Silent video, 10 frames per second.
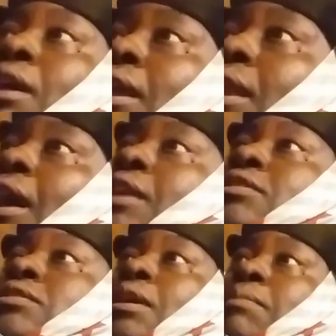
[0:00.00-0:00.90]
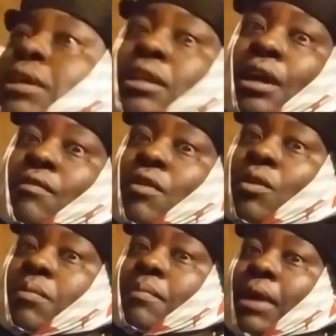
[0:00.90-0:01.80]
a lot of stuff didn't never
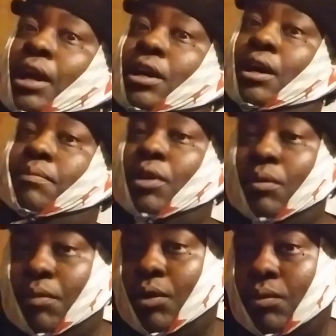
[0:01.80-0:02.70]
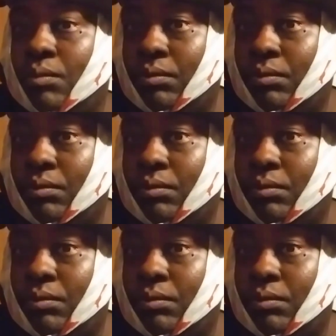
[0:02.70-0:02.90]
open back up no more.